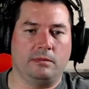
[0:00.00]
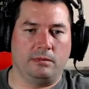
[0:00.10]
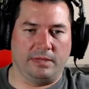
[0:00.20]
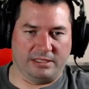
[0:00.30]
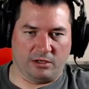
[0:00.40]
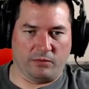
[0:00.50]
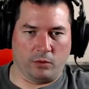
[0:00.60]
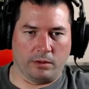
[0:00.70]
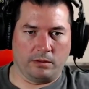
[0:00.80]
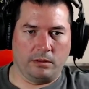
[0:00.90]
and so
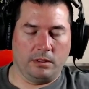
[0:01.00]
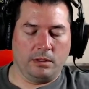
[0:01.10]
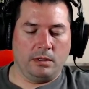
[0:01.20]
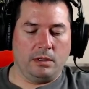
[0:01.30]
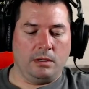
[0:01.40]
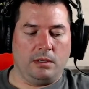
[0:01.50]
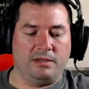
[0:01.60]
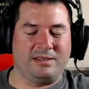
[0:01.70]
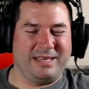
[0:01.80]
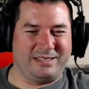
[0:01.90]
forth.
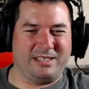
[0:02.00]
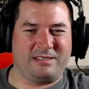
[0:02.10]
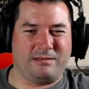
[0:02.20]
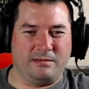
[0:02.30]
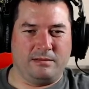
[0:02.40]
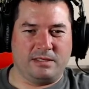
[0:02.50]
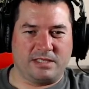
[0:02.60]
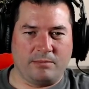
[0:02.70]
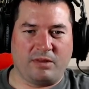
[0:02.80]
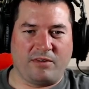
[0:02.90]
It just
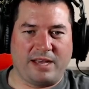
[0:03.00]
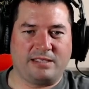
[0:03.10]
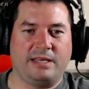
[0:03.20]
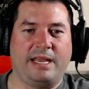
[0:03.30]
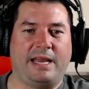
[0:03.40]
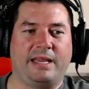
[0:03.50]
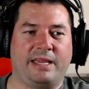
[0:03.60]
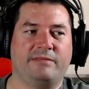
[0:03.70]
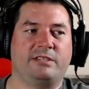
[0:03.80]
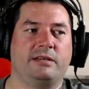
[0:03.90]
simplifies it, and it
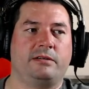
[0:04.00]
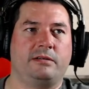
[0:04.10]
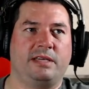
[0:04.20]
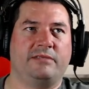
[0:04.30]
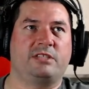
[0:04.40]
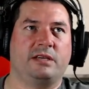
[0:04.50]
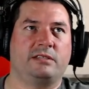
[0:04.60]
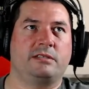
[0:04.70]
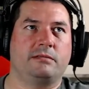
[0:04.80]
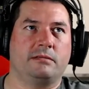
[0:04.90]
gives
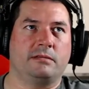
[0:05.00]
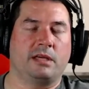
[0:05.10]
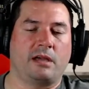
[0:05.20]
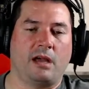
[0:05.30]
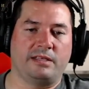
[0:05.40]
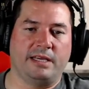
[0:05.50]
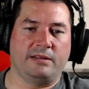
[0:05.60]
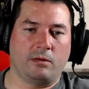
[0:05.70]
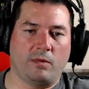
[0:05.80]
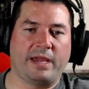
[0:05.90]
us the content
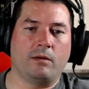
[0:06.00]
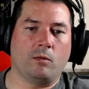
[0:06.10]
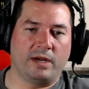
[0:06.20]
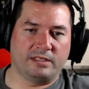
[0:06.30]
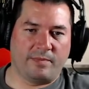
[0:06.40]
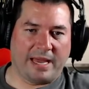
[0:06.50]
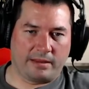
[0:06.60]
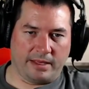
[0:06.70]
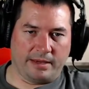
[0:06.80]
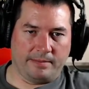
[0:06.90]
the way it was back
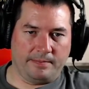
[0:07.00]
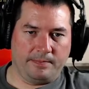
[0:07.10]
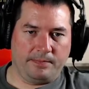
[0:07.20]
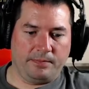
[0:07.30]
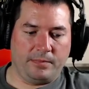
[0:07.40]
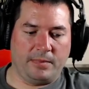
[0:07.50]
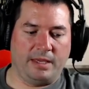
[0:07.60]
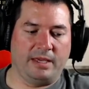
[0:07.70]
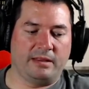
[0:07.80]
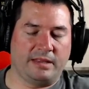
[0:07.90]
then.
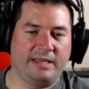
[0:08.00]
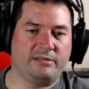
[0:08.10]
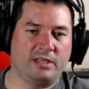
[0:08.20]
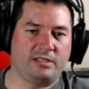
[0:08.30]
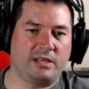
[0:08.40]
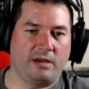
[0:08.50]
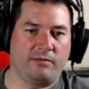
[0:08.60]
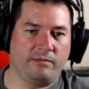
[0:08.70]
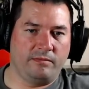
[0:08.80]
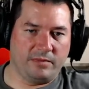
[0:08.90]
It leaves the stuff
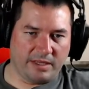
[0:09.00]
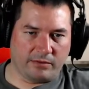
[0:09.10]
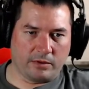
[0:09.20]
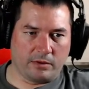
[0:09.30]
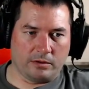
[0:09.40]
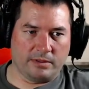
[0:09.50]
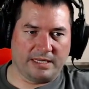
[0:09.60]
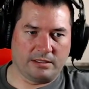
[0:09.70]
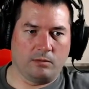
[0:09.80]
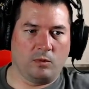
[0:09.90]
difficult
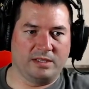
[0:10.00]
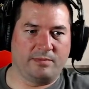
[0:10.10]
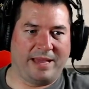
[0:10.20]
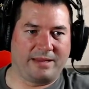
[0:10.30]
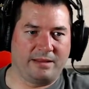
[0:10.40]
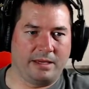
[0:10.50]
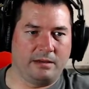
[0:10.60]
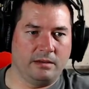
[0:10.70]
as it was back then.